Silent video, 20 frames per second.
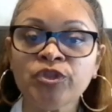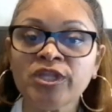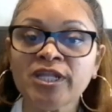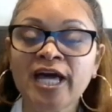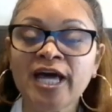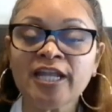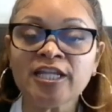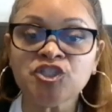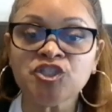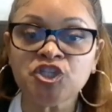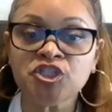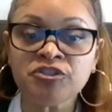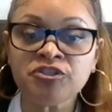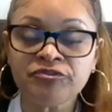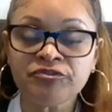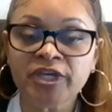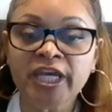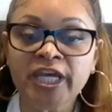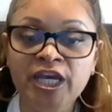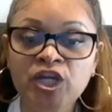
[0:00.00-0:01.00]
With a lot
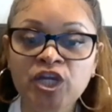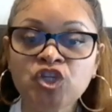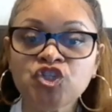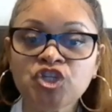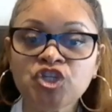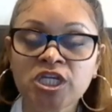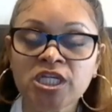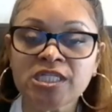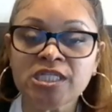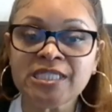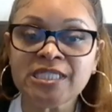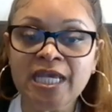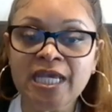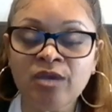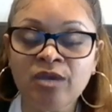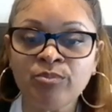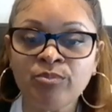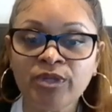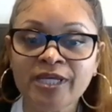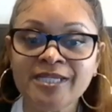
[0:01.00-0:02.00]
of
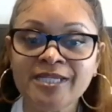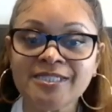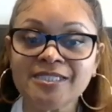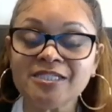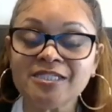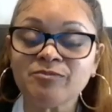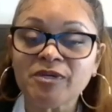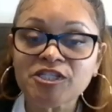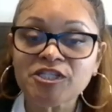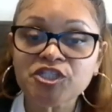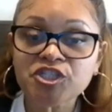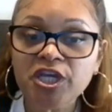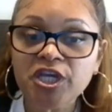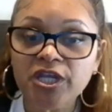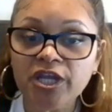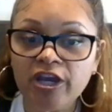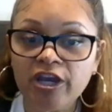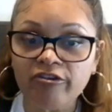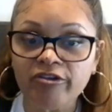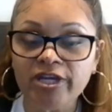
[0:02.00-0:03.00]
gentrification taking place,
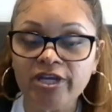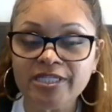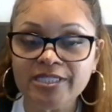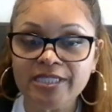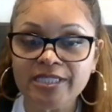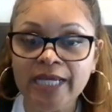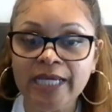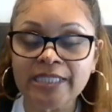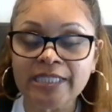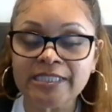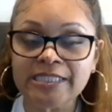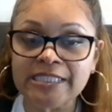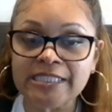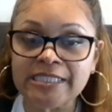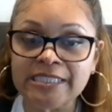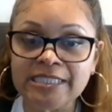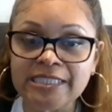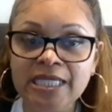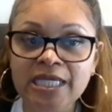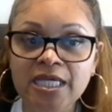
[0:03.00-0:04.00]
especially in areas
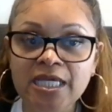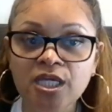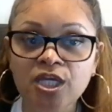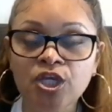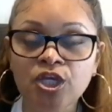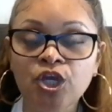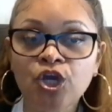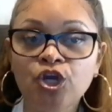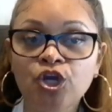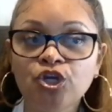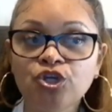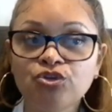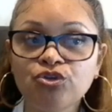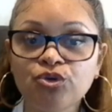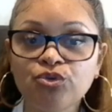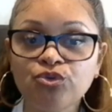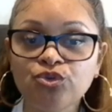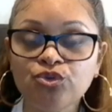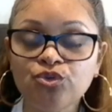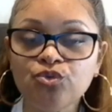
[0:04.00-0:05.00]
like DC,
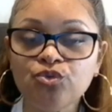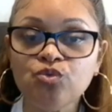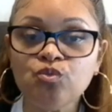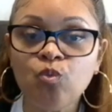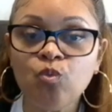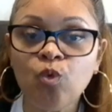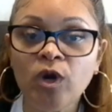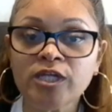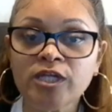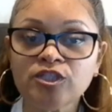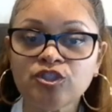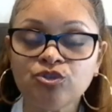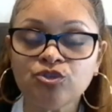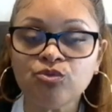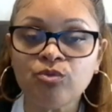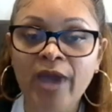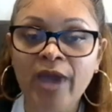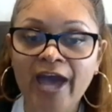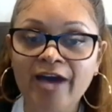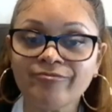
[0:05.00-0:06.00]
you
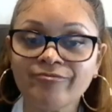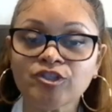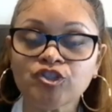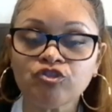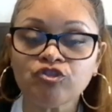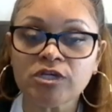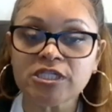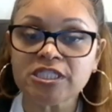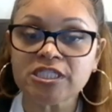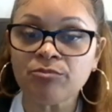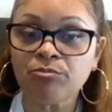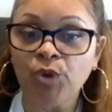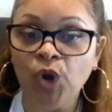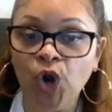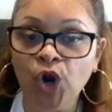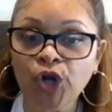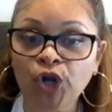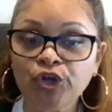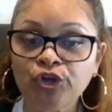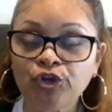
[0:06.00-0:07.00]
want to have a
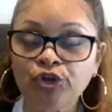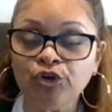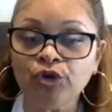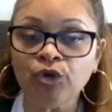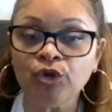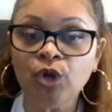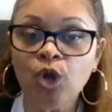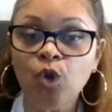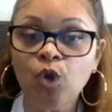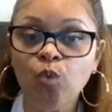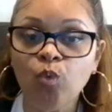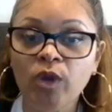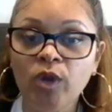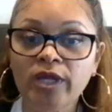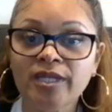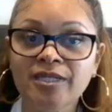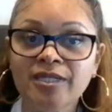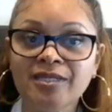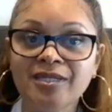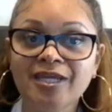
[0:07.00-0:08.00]
trusted partner
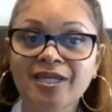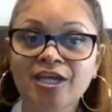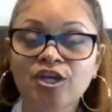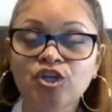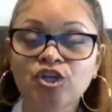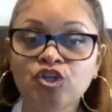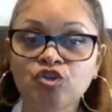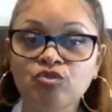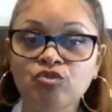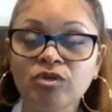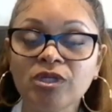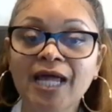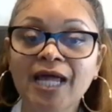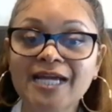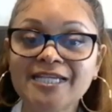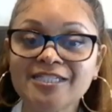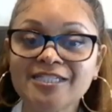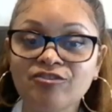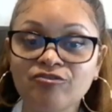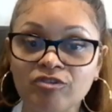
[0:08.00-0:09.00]
when
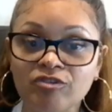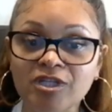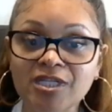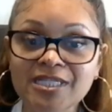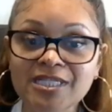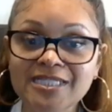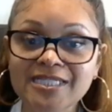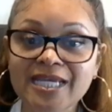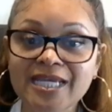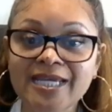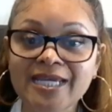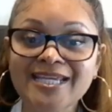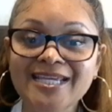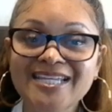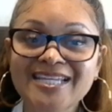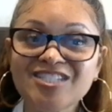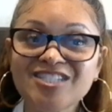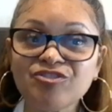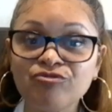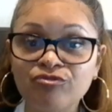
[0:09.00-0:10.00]
utilizing real
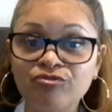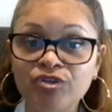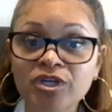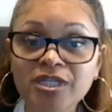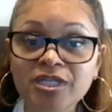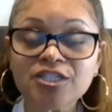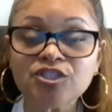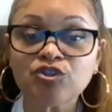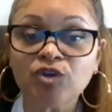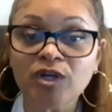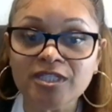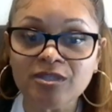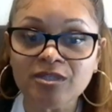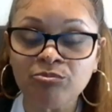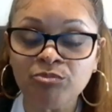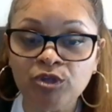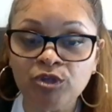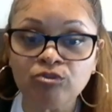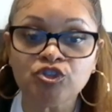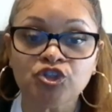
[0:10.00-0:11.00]
estate to really
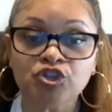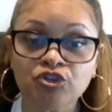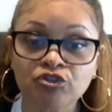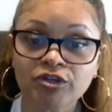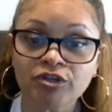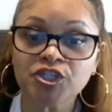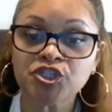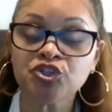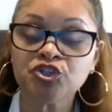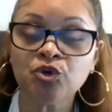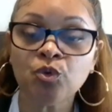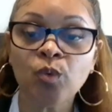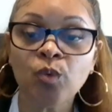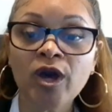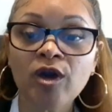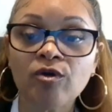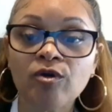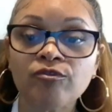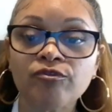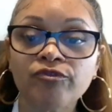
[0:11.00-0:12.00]
start to build
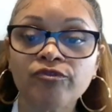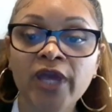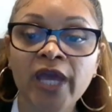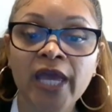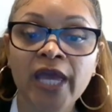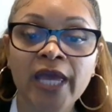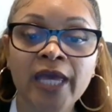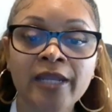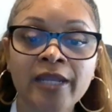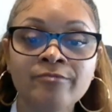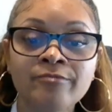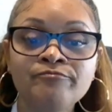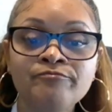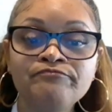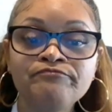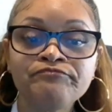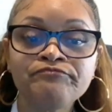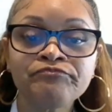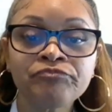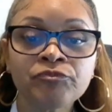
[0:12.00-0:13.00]
generational wealth,
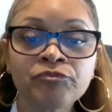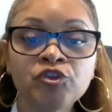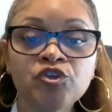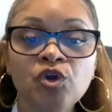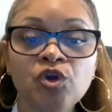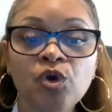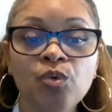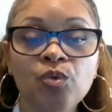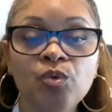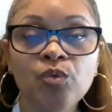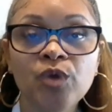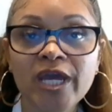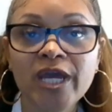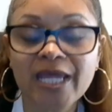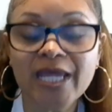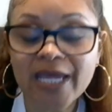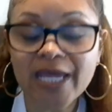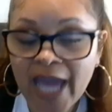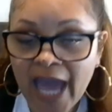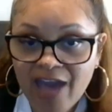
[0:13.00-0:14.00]
and you
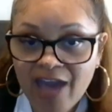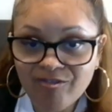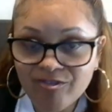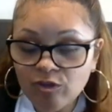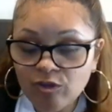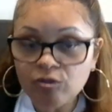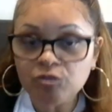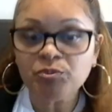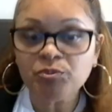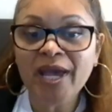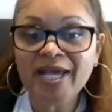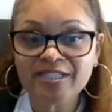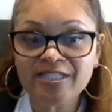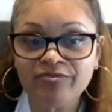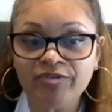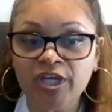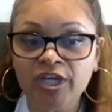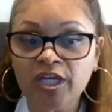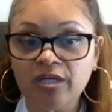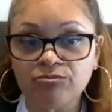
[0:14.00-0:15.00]
know having
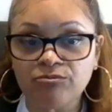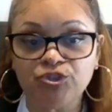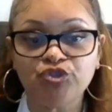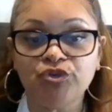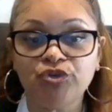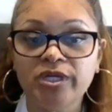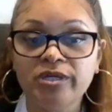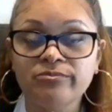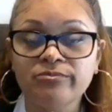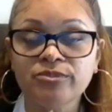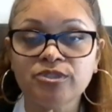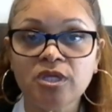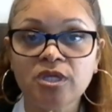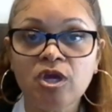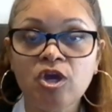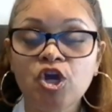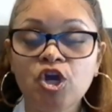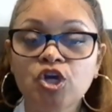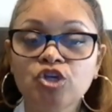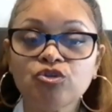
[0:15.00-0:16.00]
those passive income
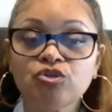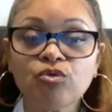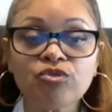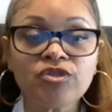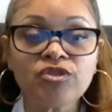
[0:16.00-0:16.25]
streams.